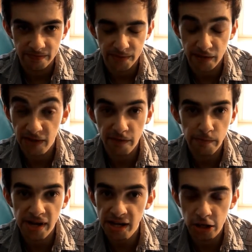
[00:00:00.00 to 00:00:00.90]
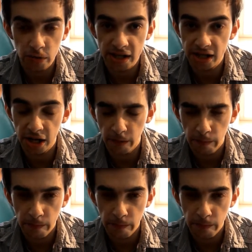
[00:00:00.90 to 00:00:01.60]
I've never been to India.